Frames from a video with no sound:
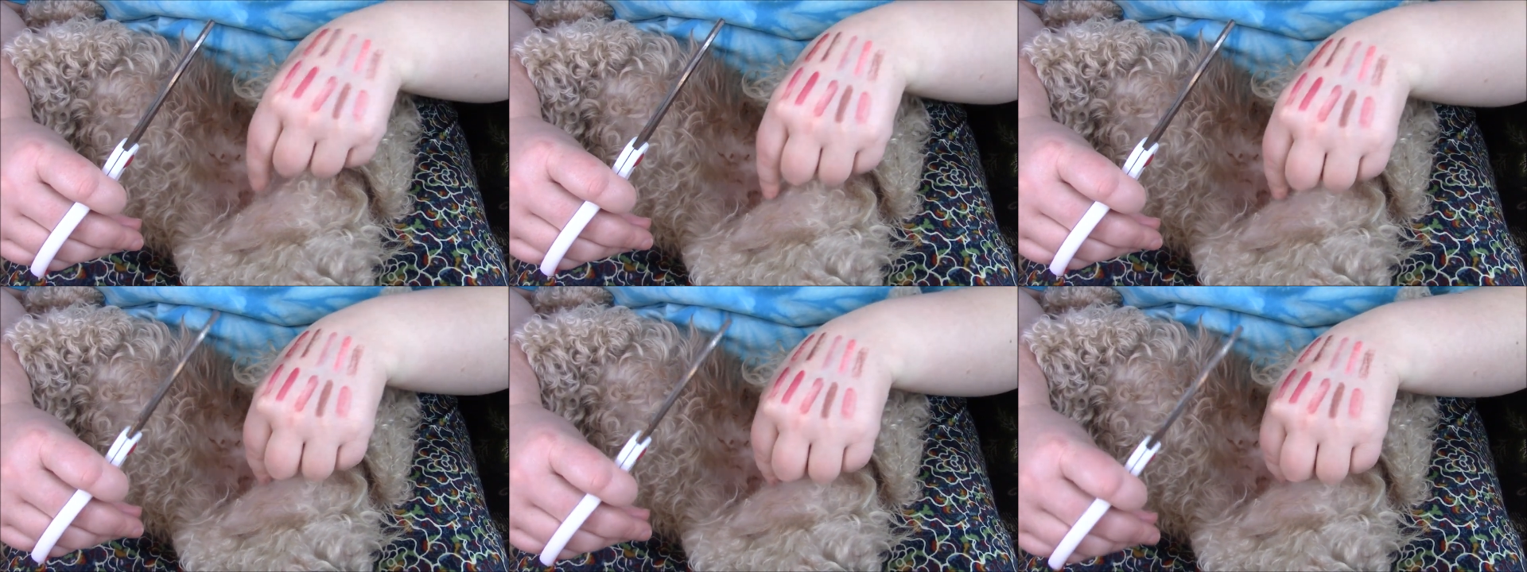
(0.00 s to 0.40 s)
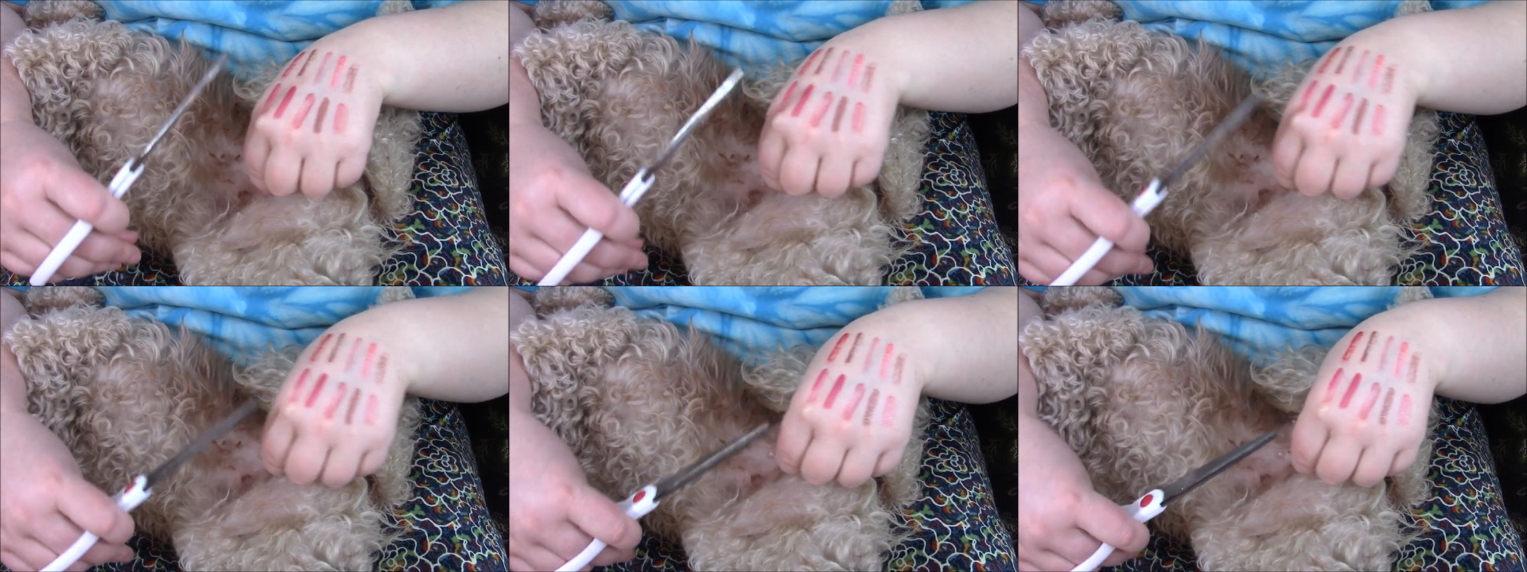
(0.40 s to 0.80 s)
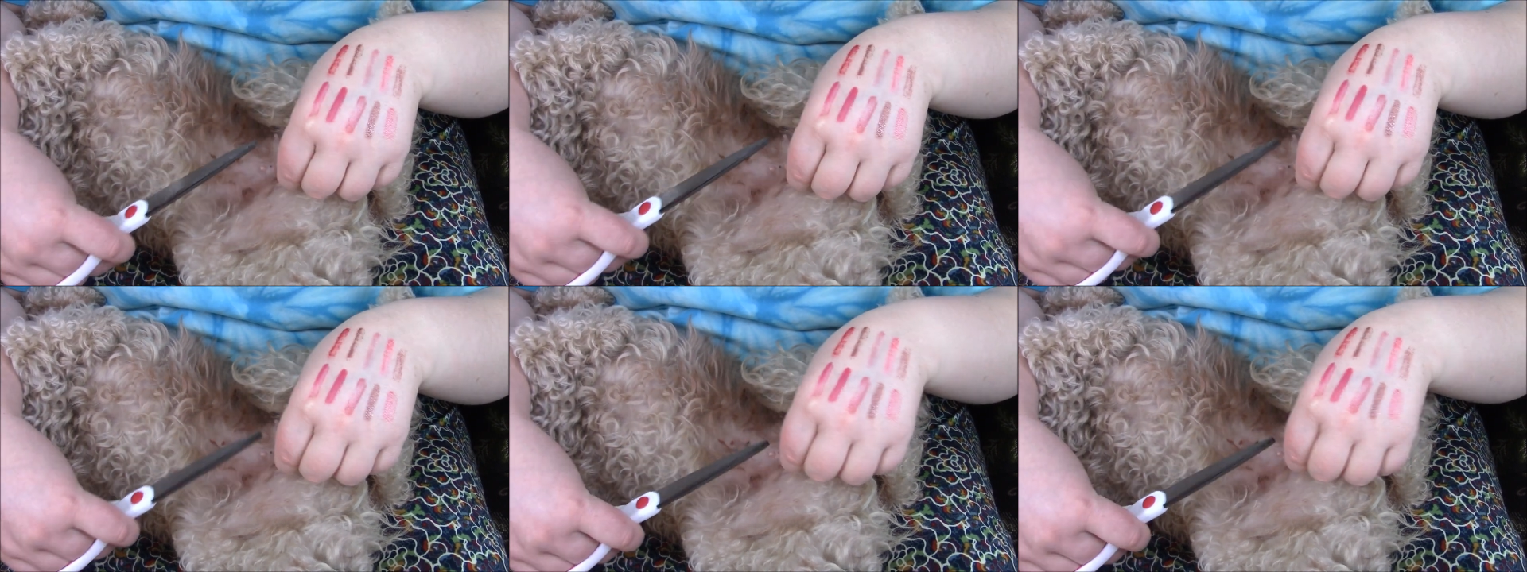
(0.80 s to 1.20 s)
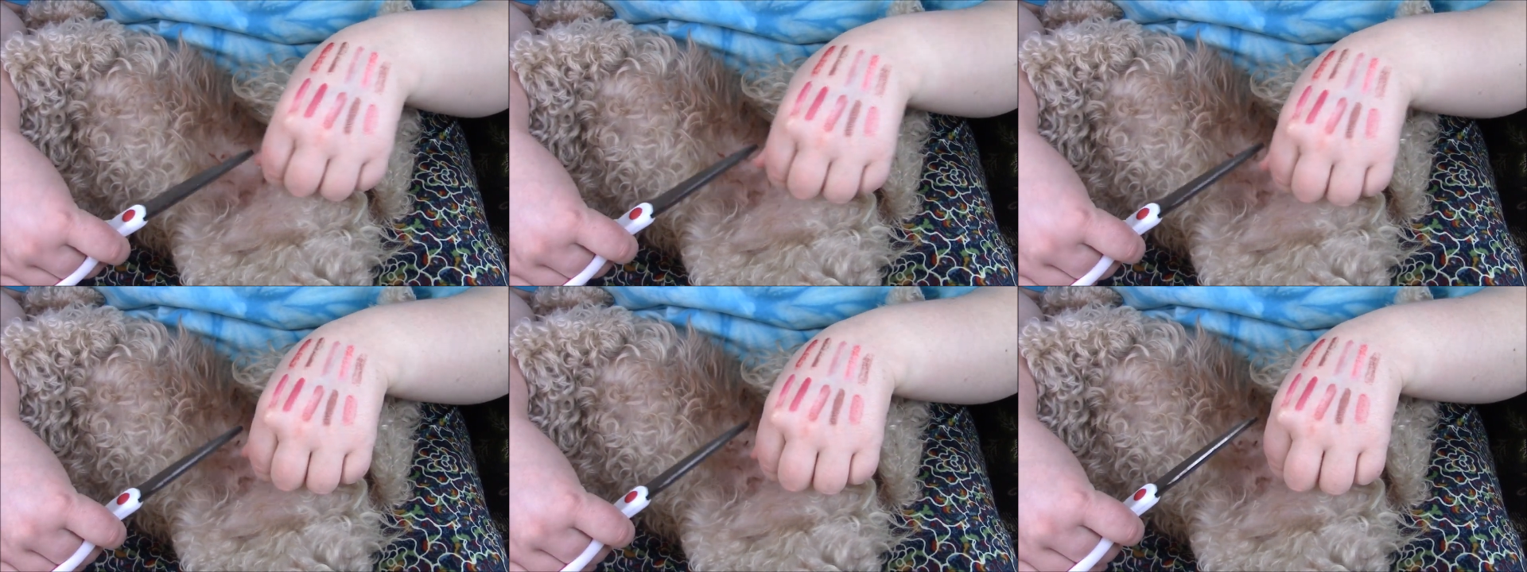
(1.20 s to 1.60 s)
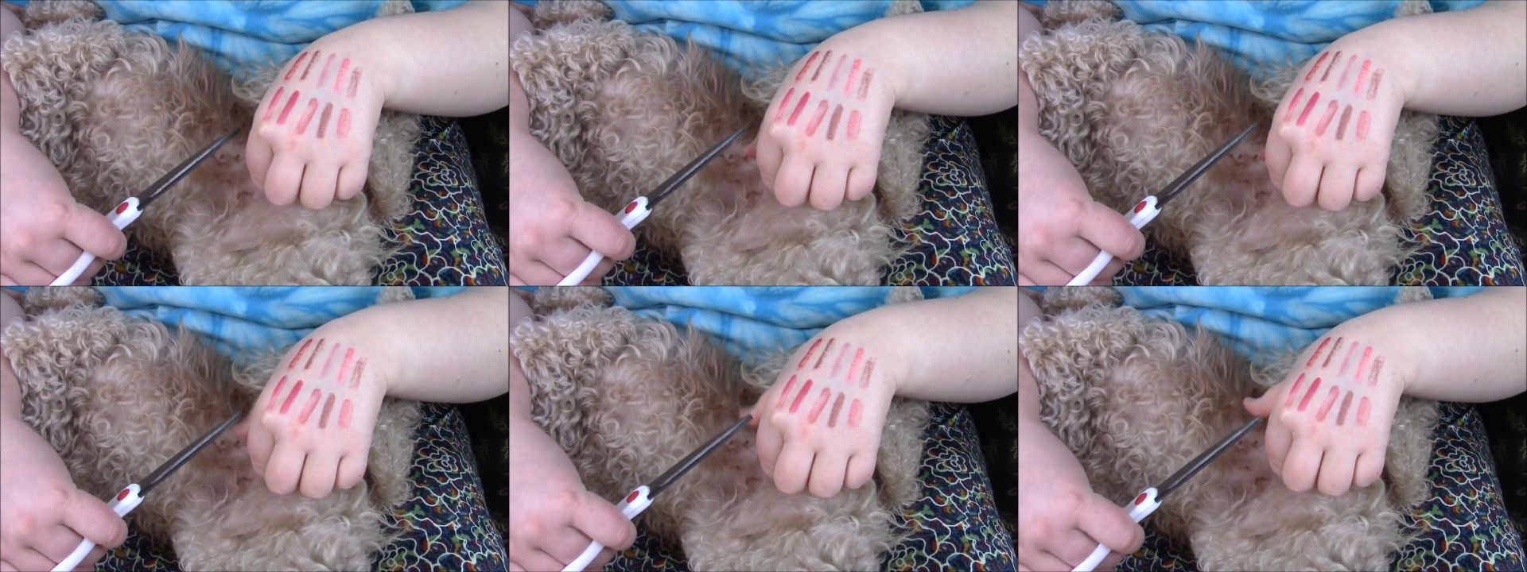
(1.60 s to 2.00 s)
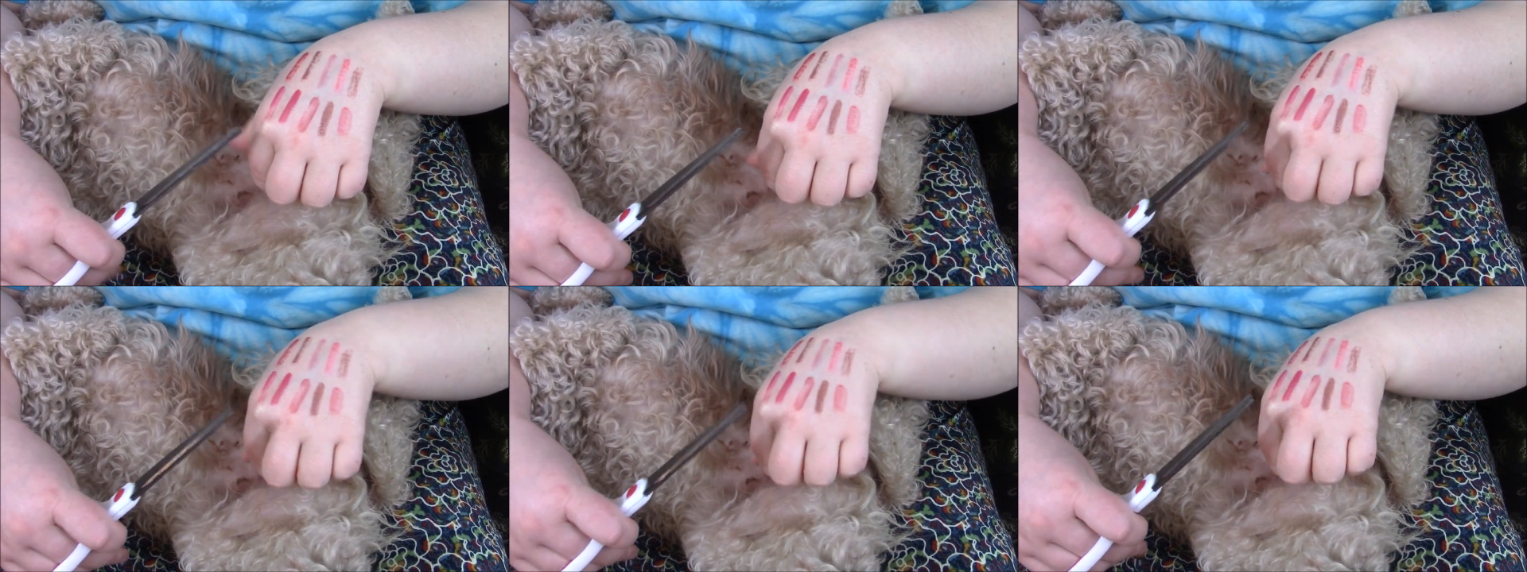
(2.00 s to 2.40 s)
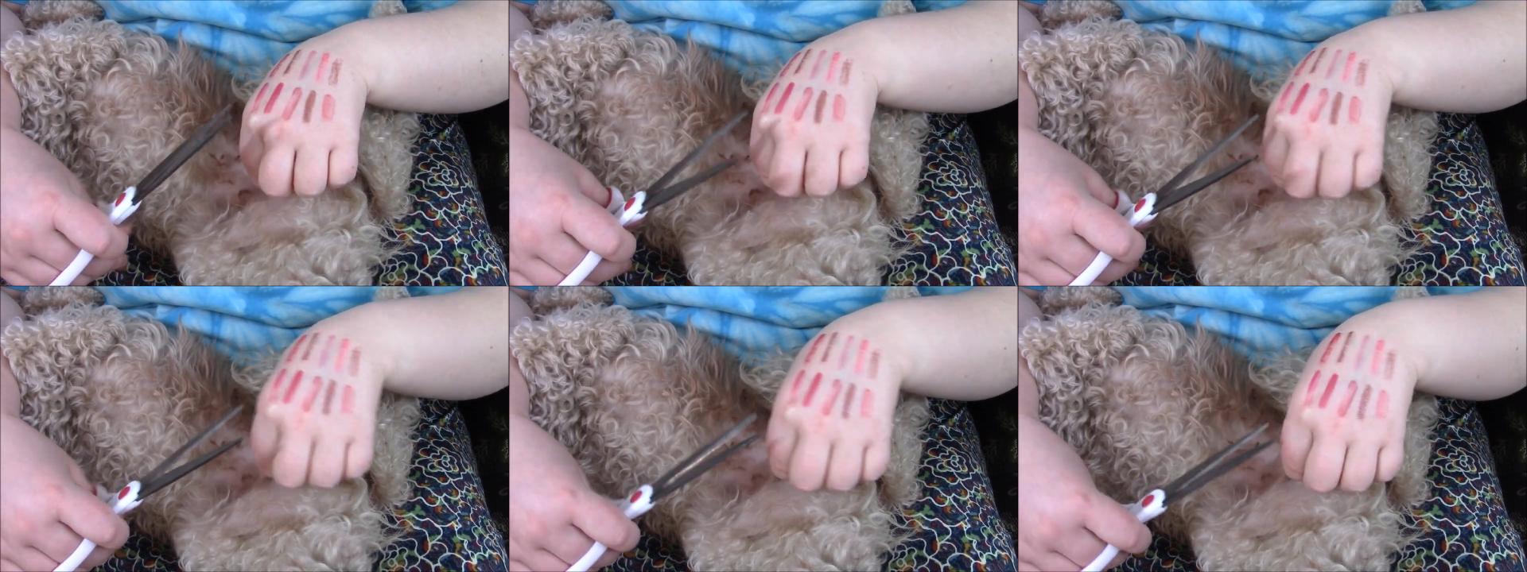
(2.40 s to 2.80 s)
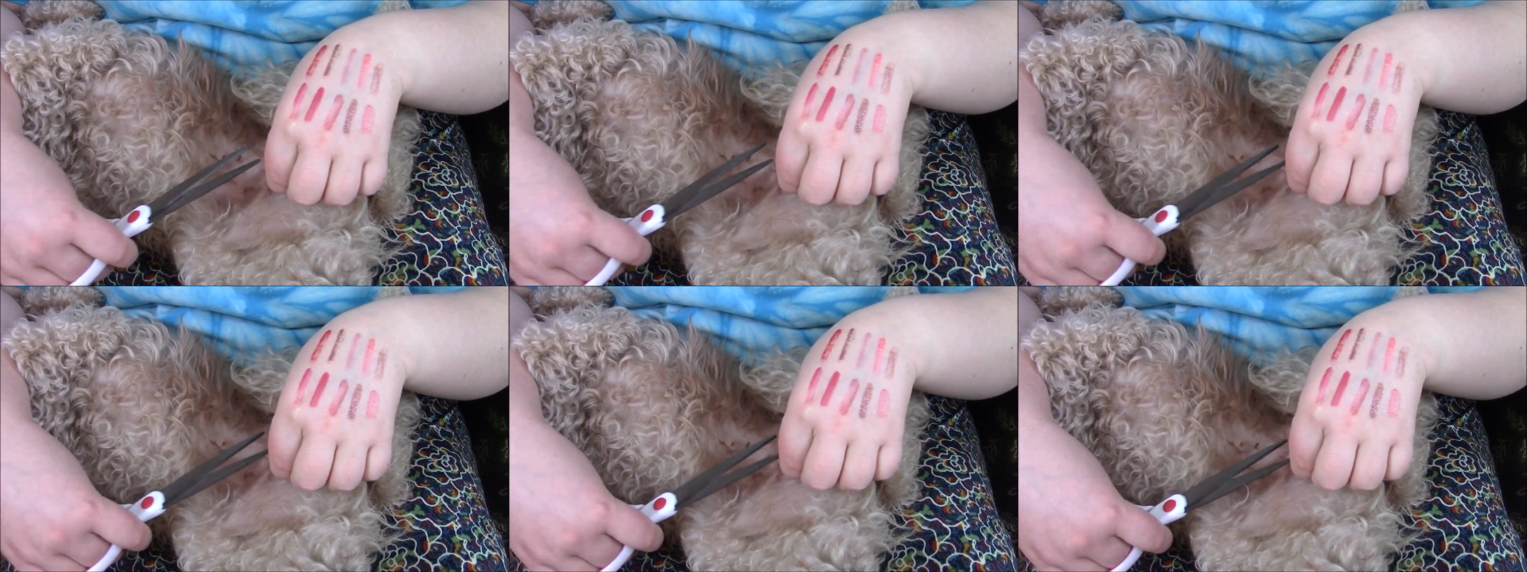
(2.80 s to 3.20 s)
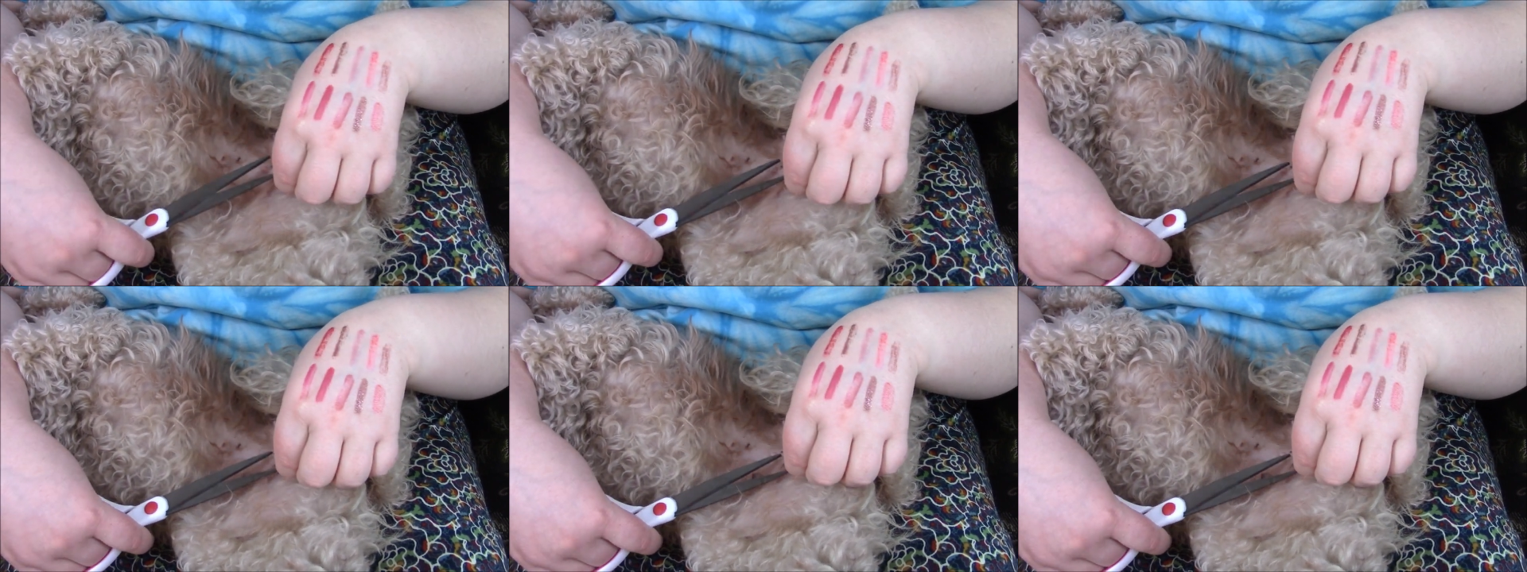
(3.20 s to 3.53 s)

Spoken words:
(no speaker visible)